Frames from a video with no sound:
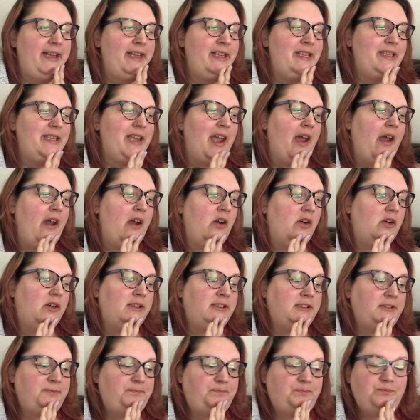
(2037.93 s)
So
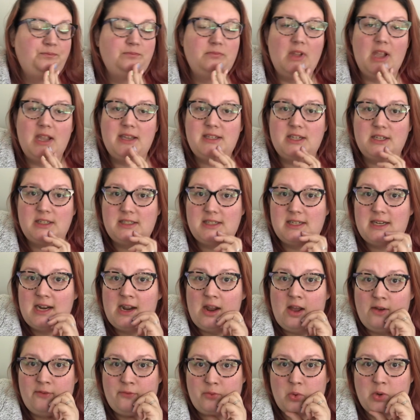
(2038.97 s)
I took today
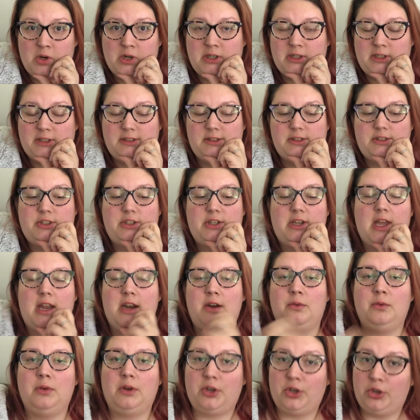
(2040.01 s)
off work to
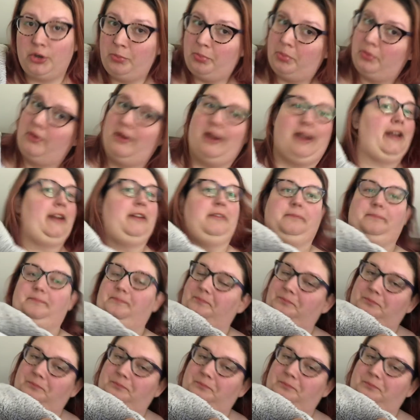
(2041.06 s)
kind of recuperate